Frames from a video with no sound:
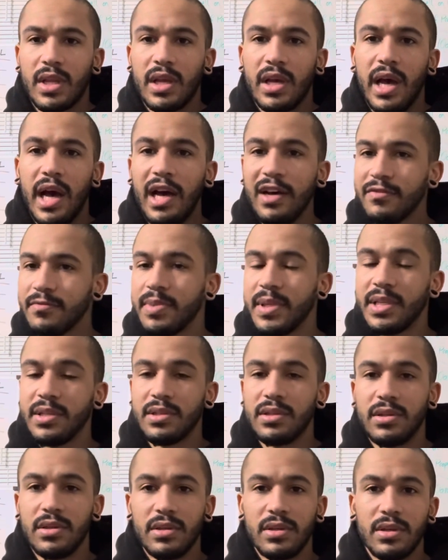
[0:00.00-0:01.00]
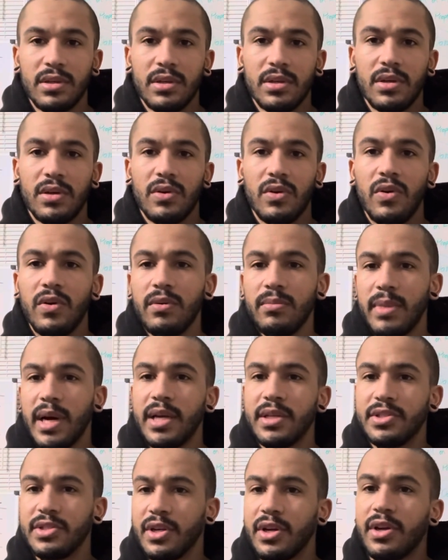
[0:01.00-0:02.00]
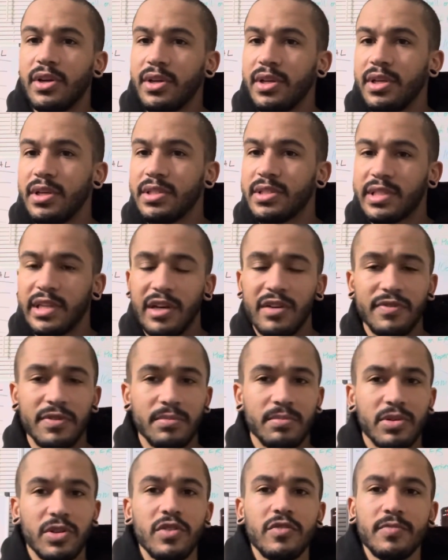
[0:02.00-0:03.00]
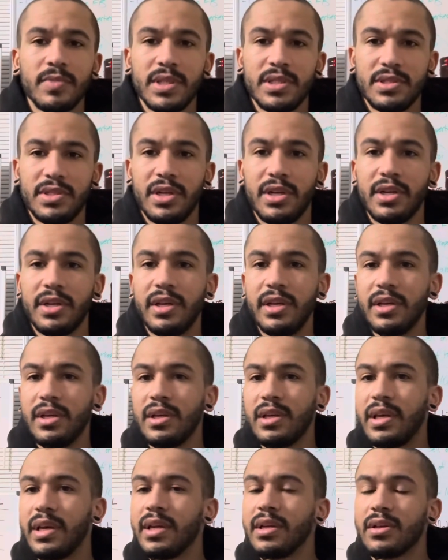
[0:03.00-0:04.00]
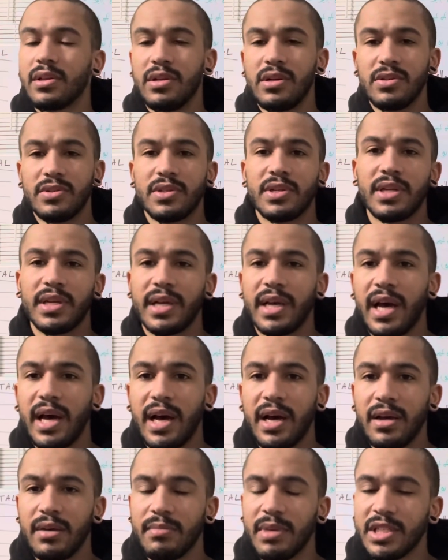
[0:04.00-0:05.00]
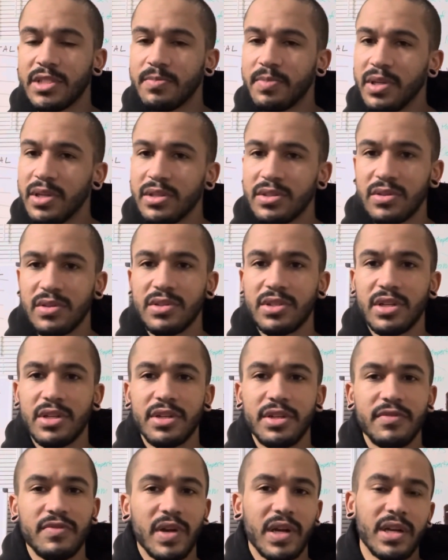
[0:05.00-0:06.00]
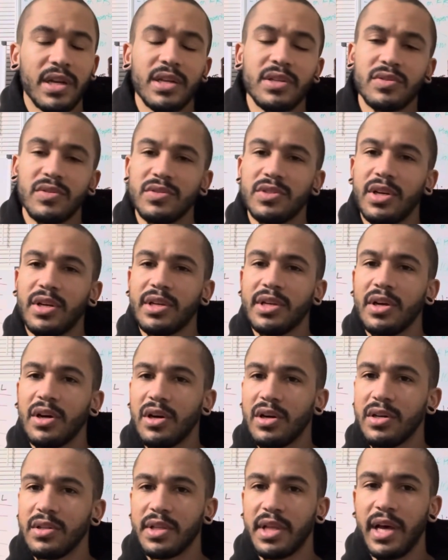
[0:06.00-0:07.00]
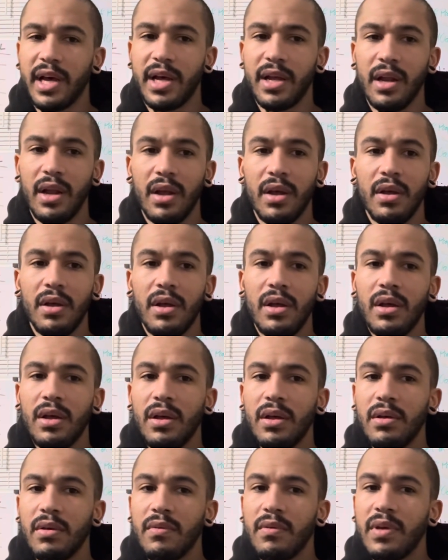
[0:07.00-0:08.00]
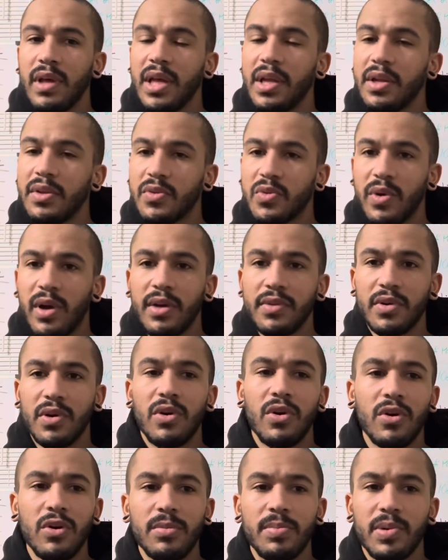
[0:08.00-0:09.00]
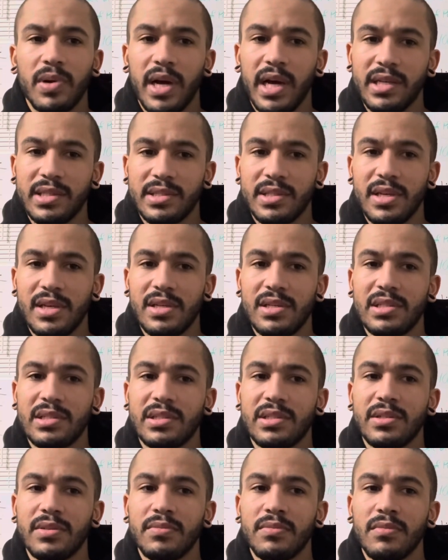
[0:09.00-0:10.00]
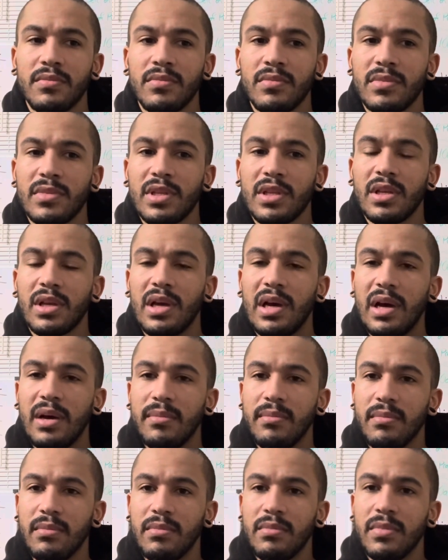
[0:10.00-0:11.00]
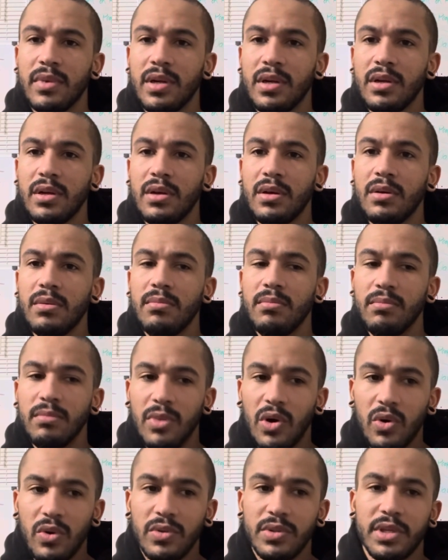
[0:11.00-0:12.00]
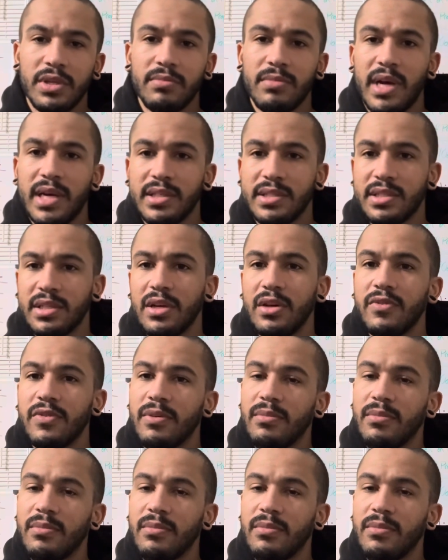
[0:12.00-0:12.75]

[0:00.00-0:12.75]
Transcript: I've been on my journey, self-improvement journey, getting closer to God, my spiritual journey, financial journey, all that. And throughout the whole process, I'm molding myself.